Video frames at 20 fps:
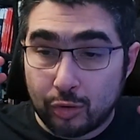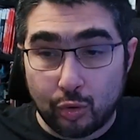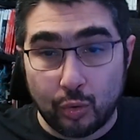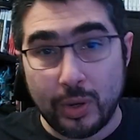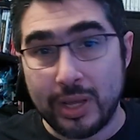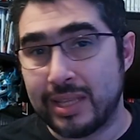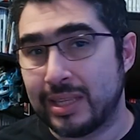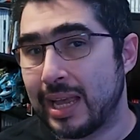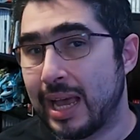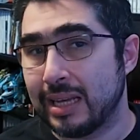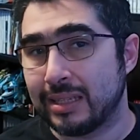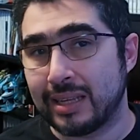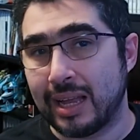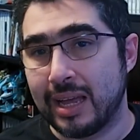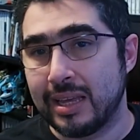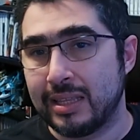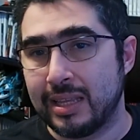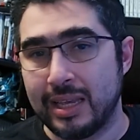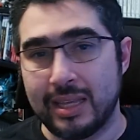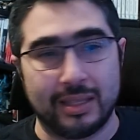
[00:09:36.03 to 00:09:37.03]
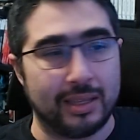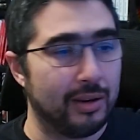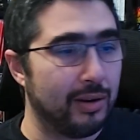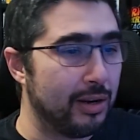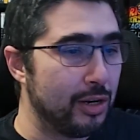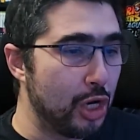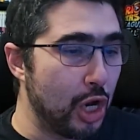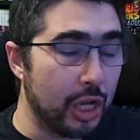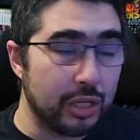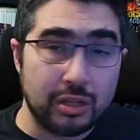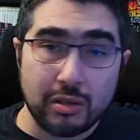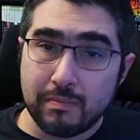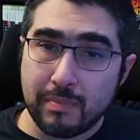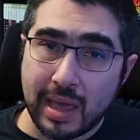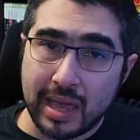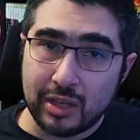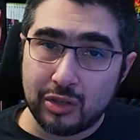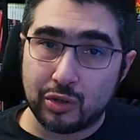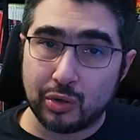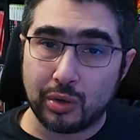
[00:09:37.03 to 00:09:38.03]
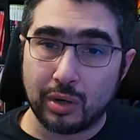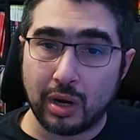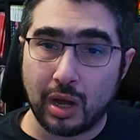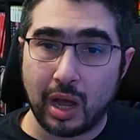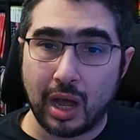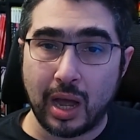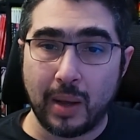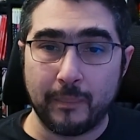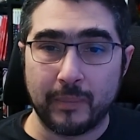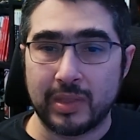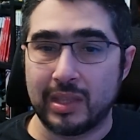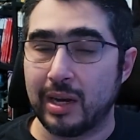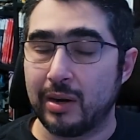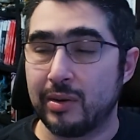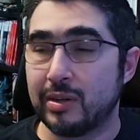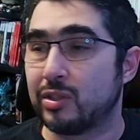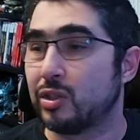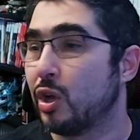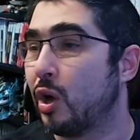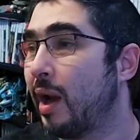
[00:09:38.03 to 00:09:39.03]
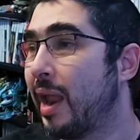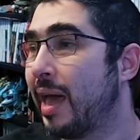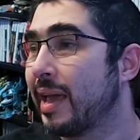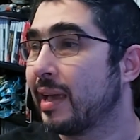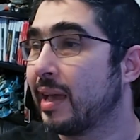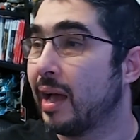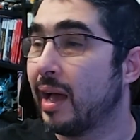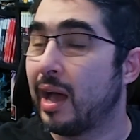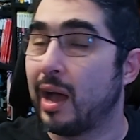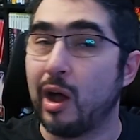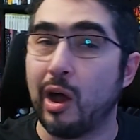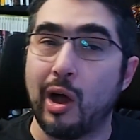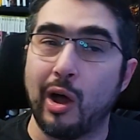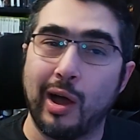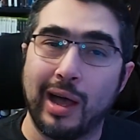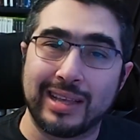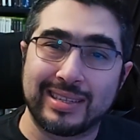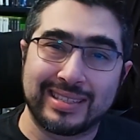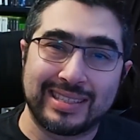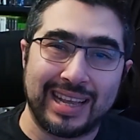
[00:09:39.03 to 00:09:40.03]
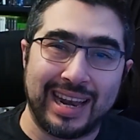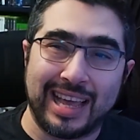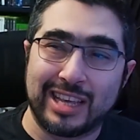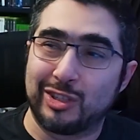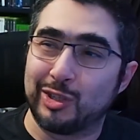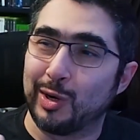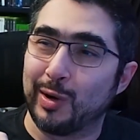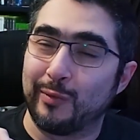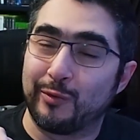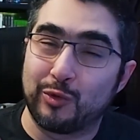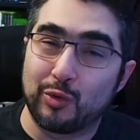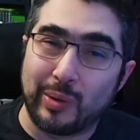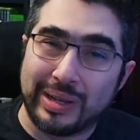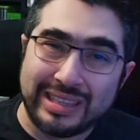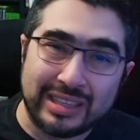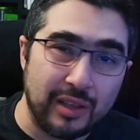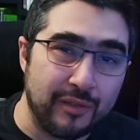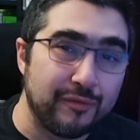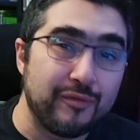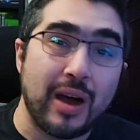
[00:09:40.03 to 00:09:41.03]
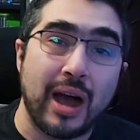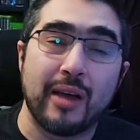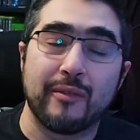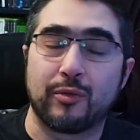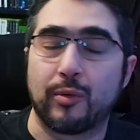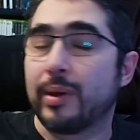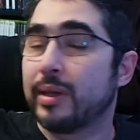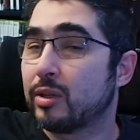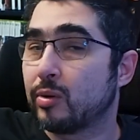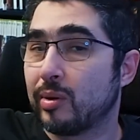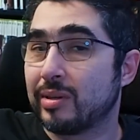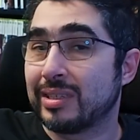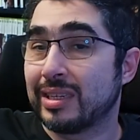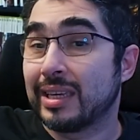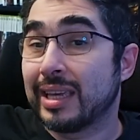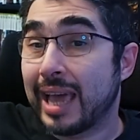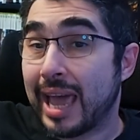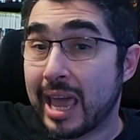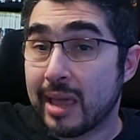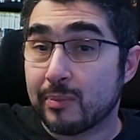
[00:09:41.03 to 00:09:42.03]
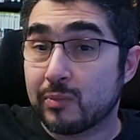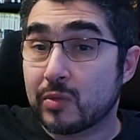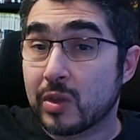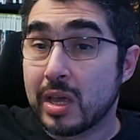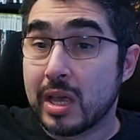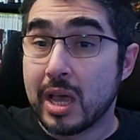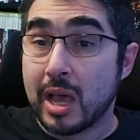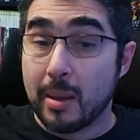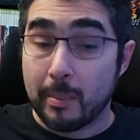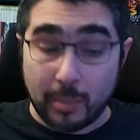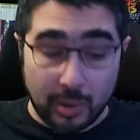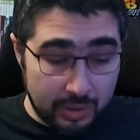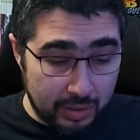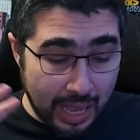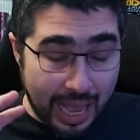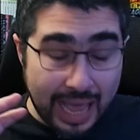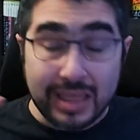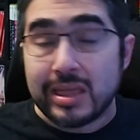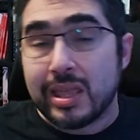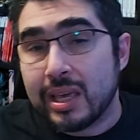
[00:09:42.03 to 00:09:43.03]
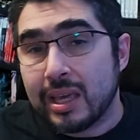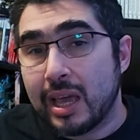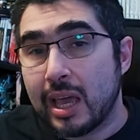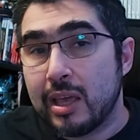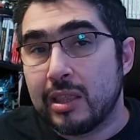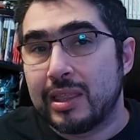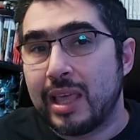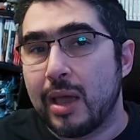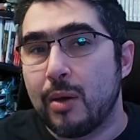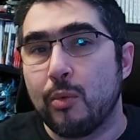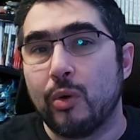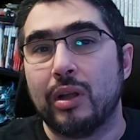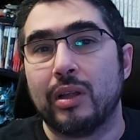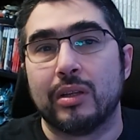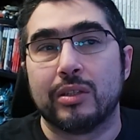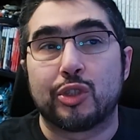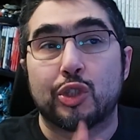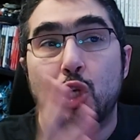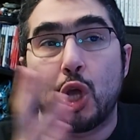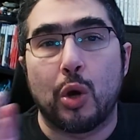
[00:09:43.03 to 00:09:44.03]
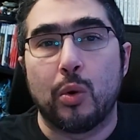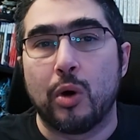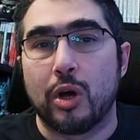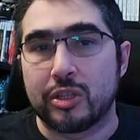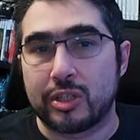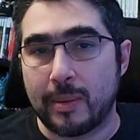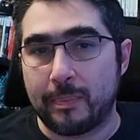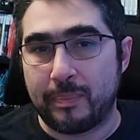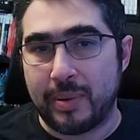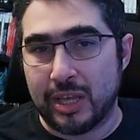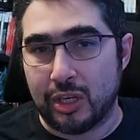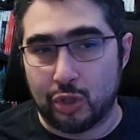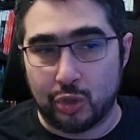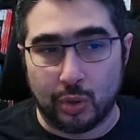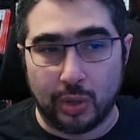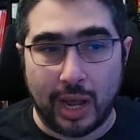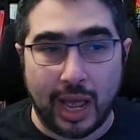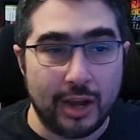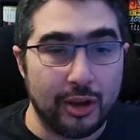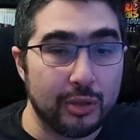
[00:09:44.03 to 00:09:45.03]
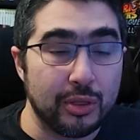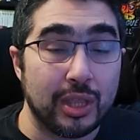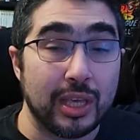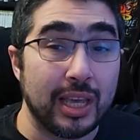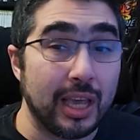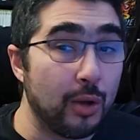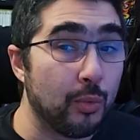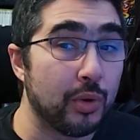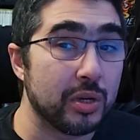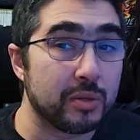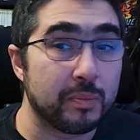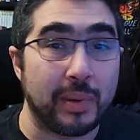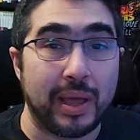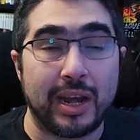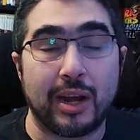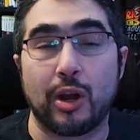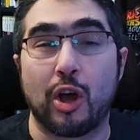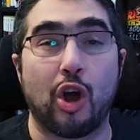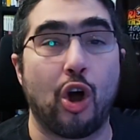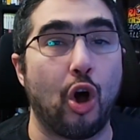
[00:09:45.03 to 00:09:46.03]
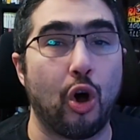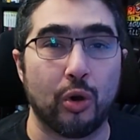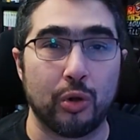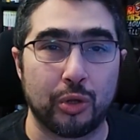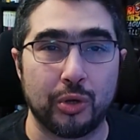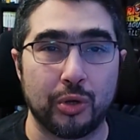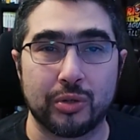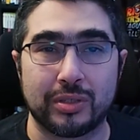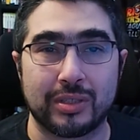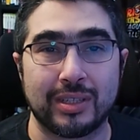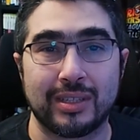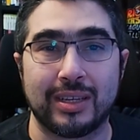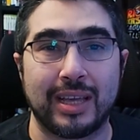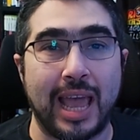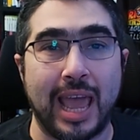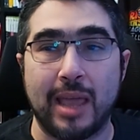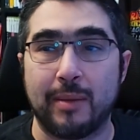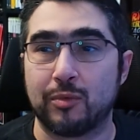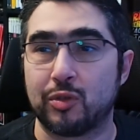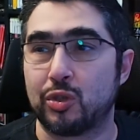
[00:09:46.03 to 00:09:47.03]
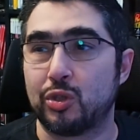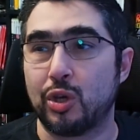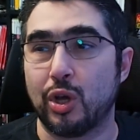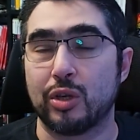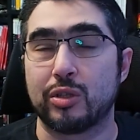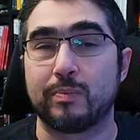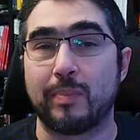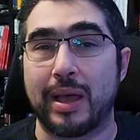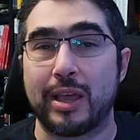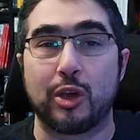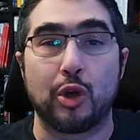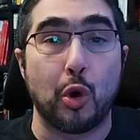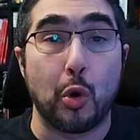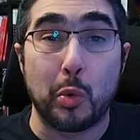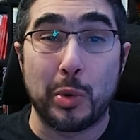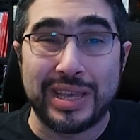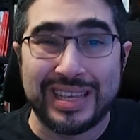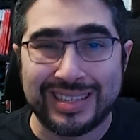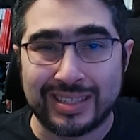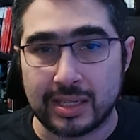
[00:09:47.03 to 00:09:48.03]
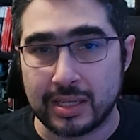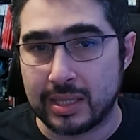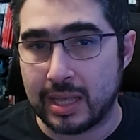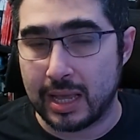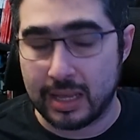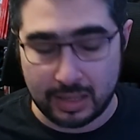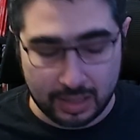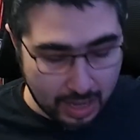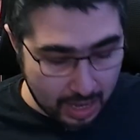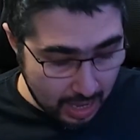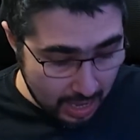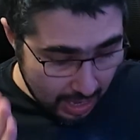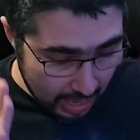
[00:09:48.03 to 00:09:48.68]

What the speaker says: 3 tests I did. There are nothing major. There is no like a selection of 25 ray tracing games, but I think they will show us a picture. I don't think it was better in all those games just by coincidence.